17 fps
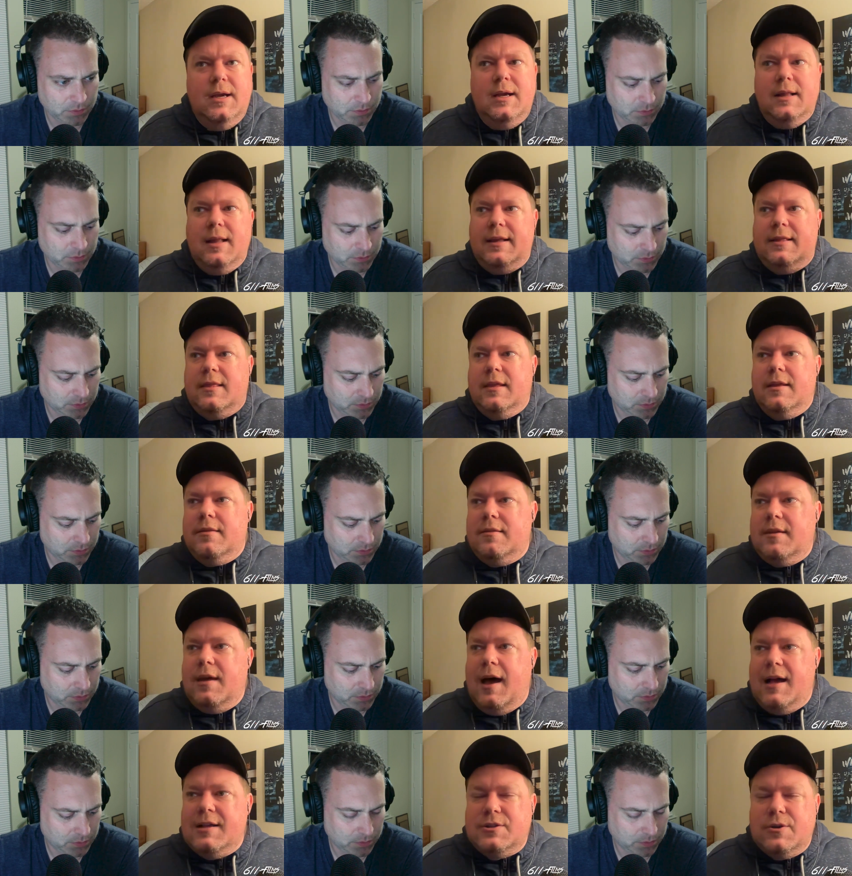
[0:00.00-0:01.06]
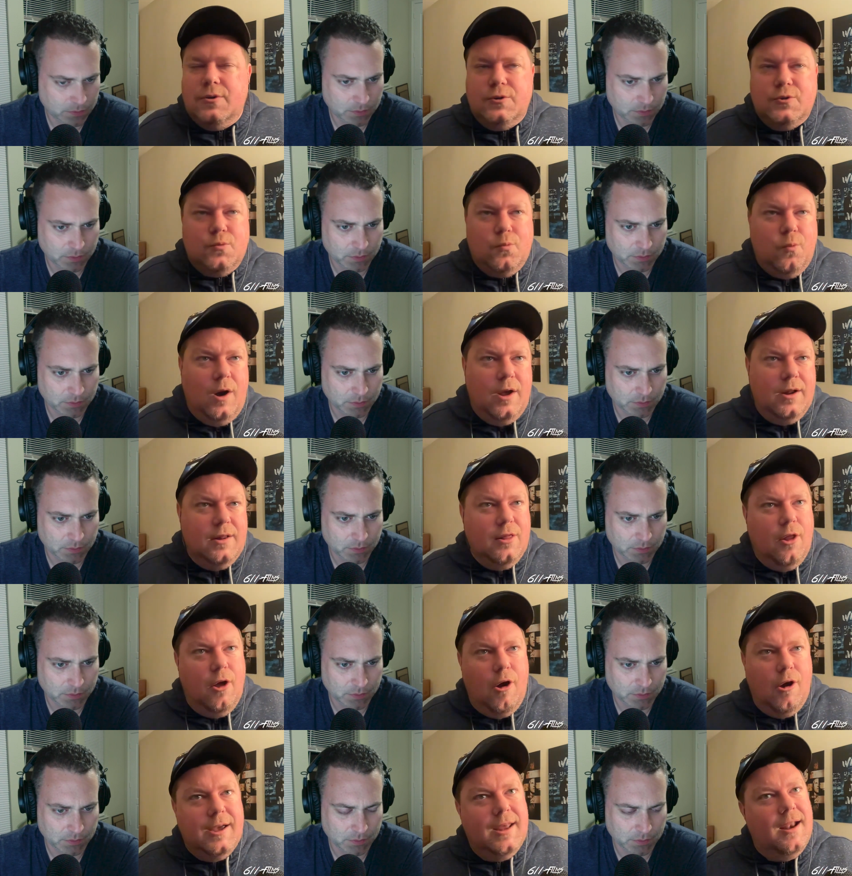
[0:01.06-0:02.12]
Speaker 1: Like the the Oscars run
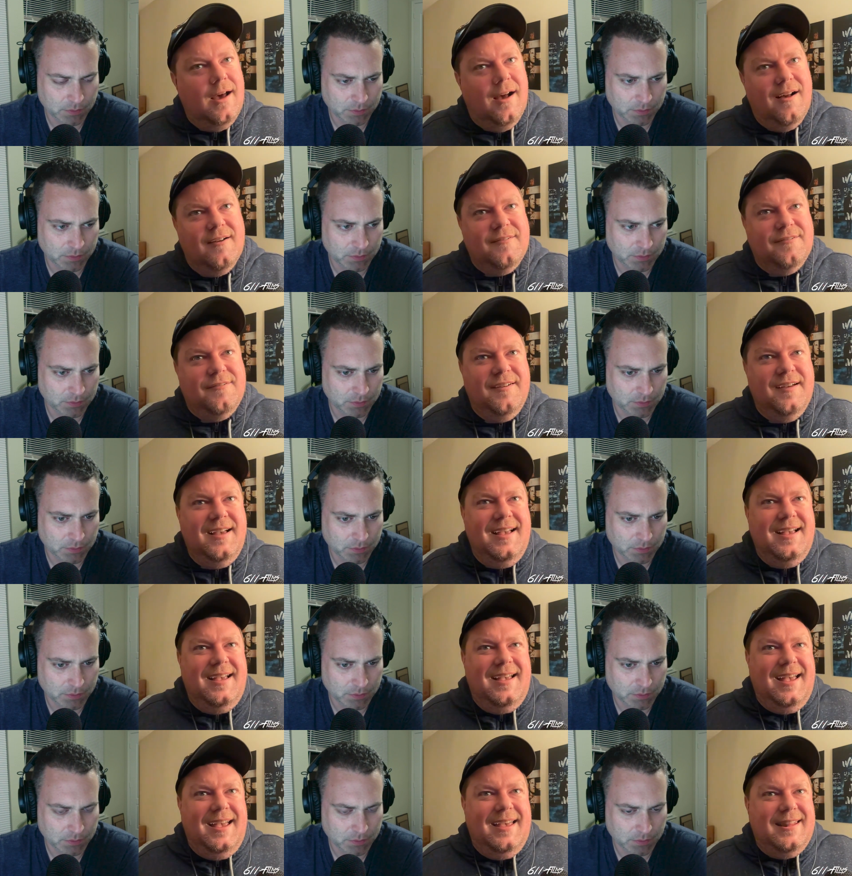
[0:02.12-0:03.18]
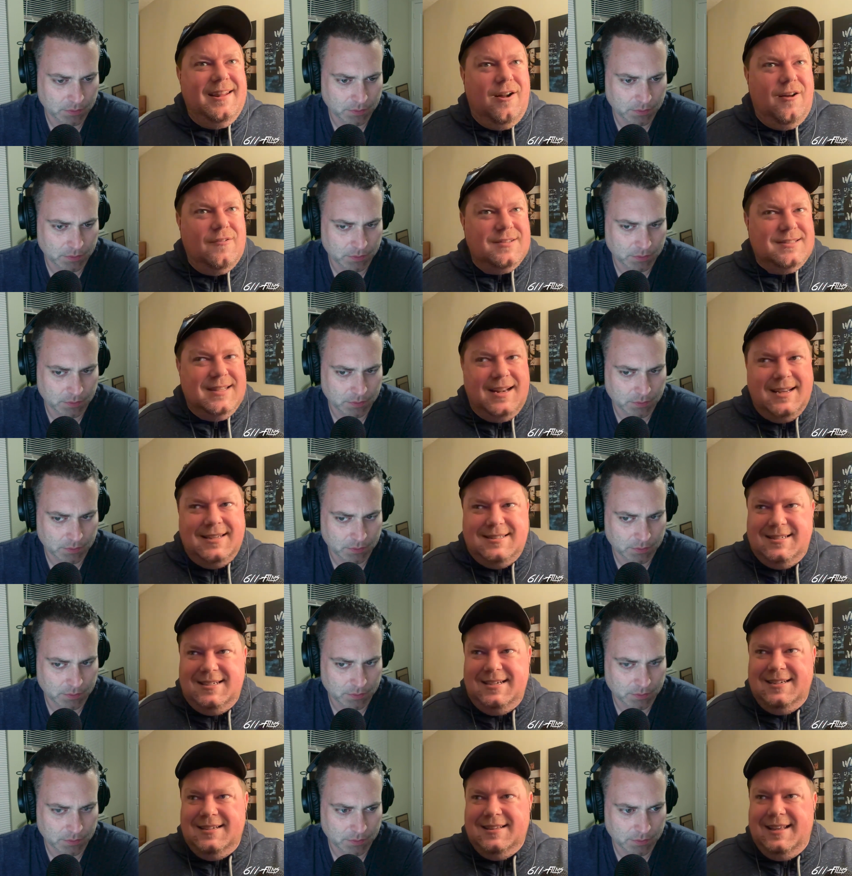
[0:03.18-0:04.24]
long enough and then all of a sudden I
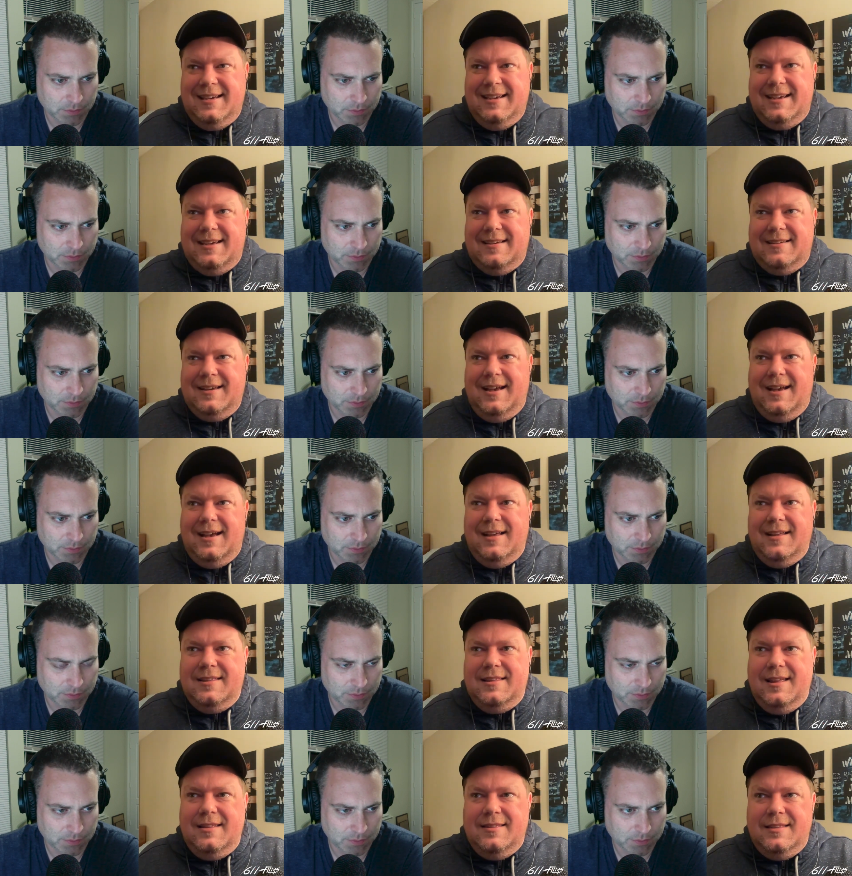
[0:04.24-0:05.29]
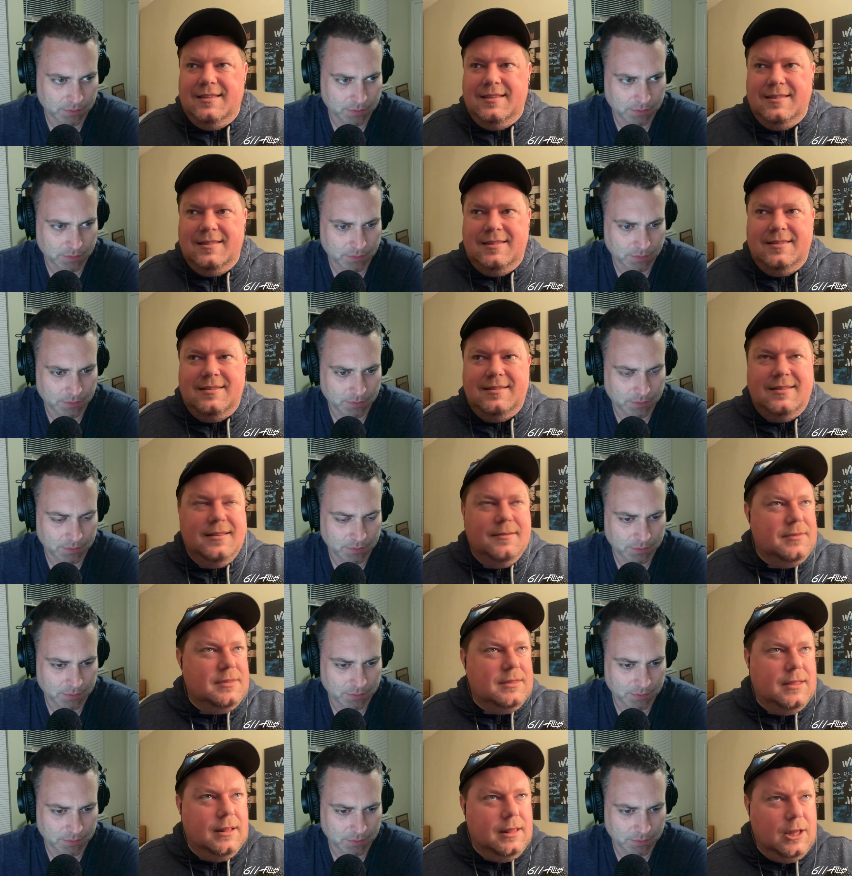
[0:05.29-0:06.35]
see like uh, the, the,
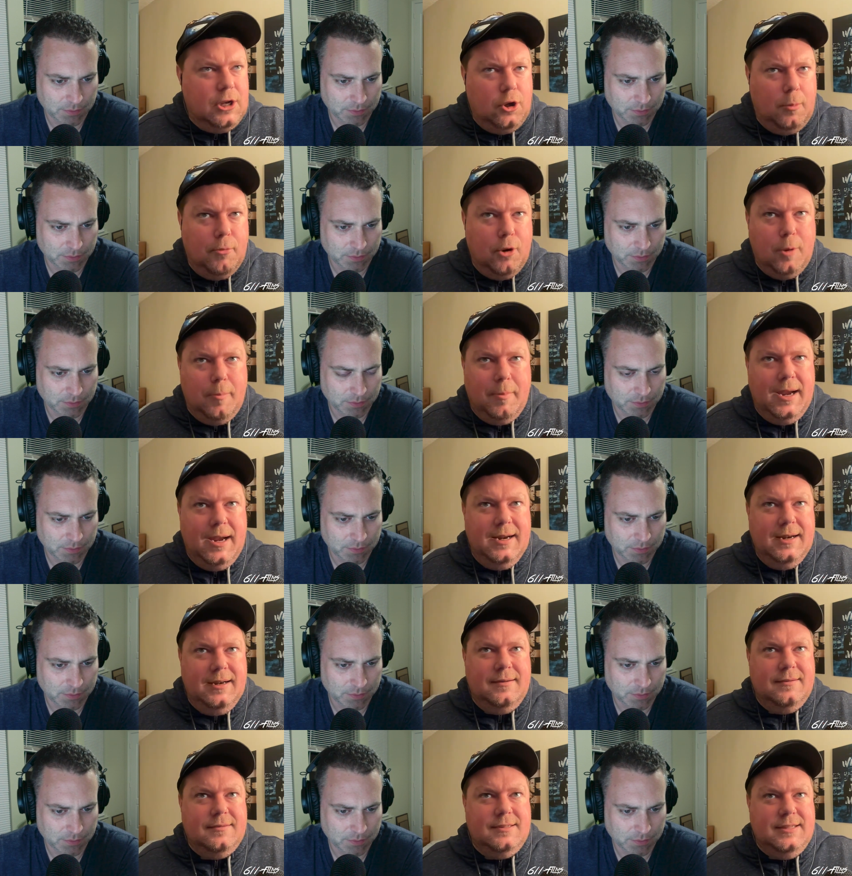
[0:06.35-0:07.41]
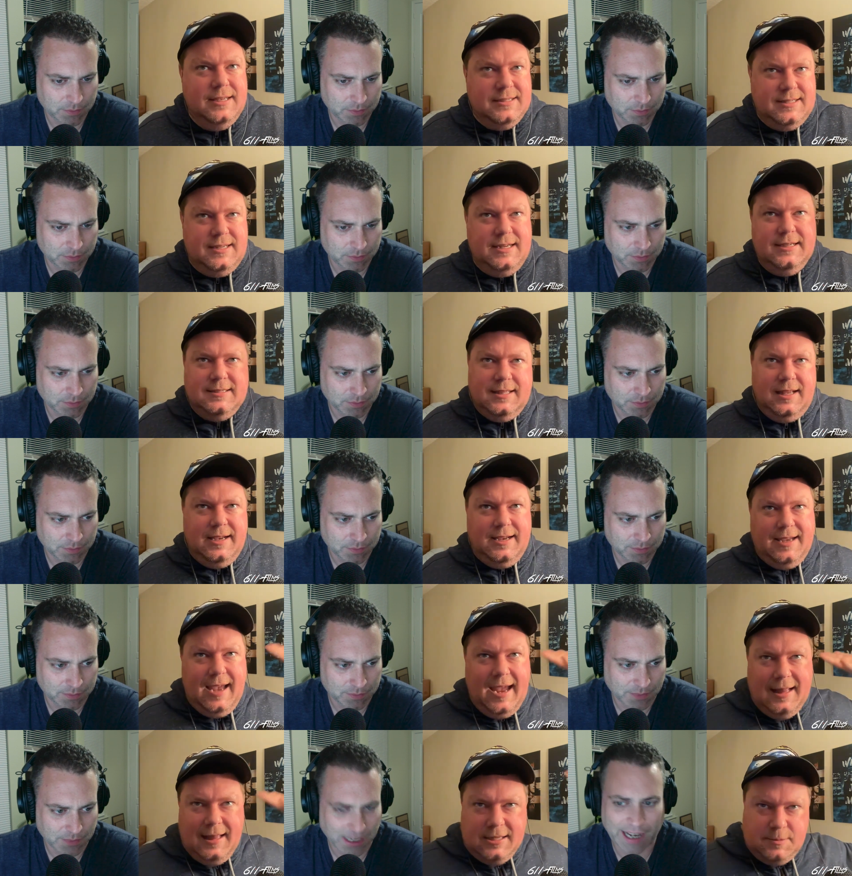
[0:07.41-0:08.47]
the Little Mermaid. Disney's like,
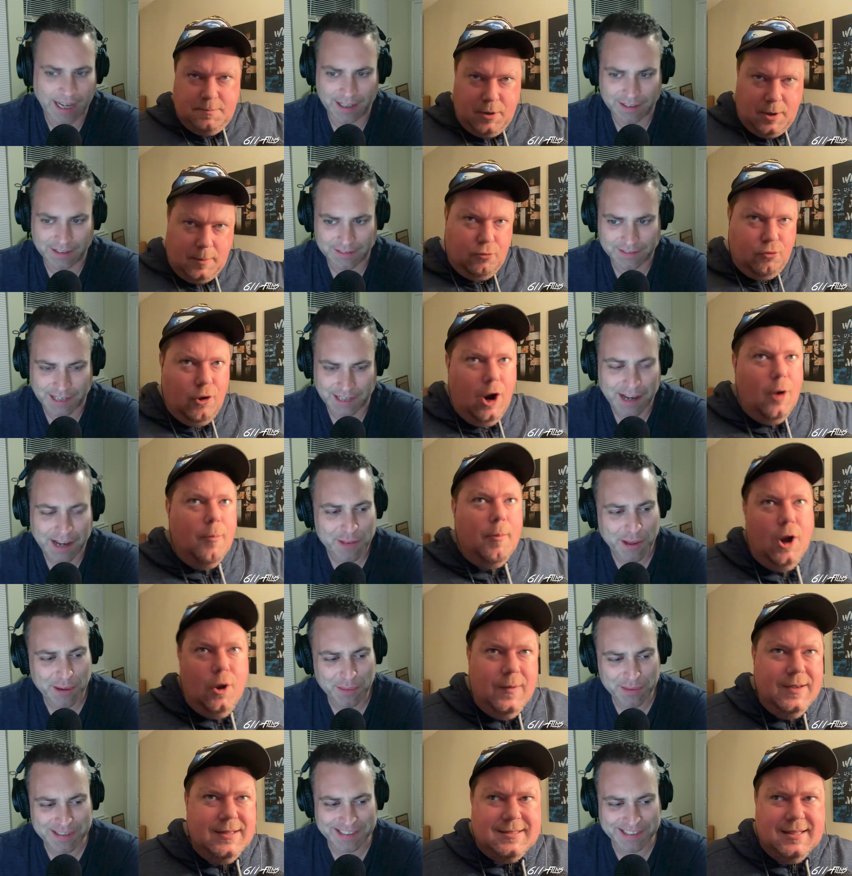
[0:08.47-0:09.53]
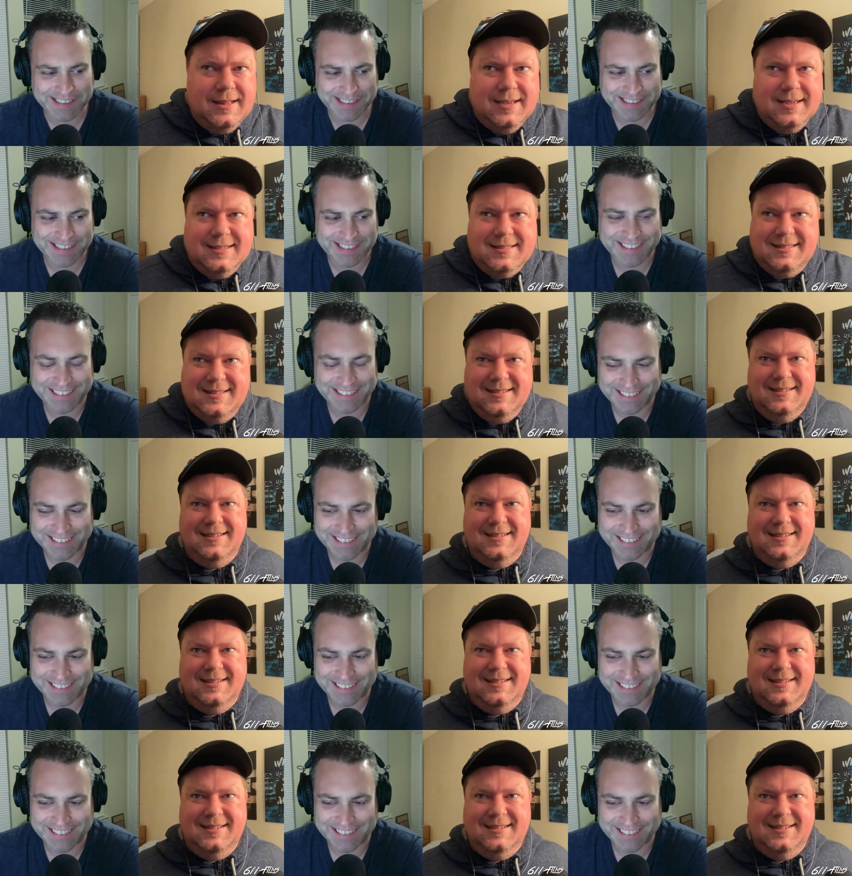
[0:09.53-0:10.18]
hey, let's yeah. put a promo. There was this.